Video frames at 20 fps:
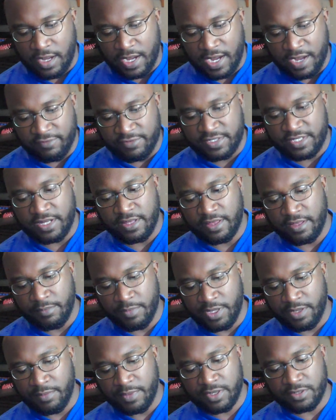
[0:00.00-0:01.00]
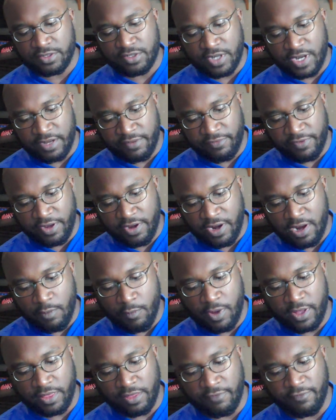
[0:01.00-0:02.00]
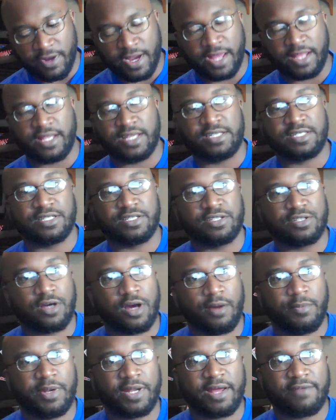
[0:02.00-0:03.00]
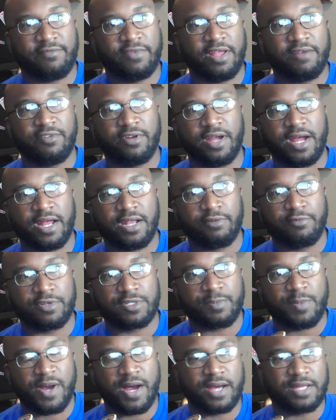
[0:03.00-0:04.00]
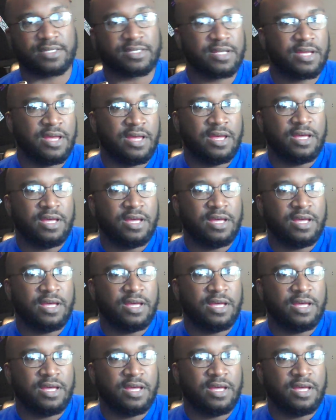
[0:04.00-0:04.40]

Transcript: I've sent them emails trying to figure out what the violations are, but I've never gotten a response.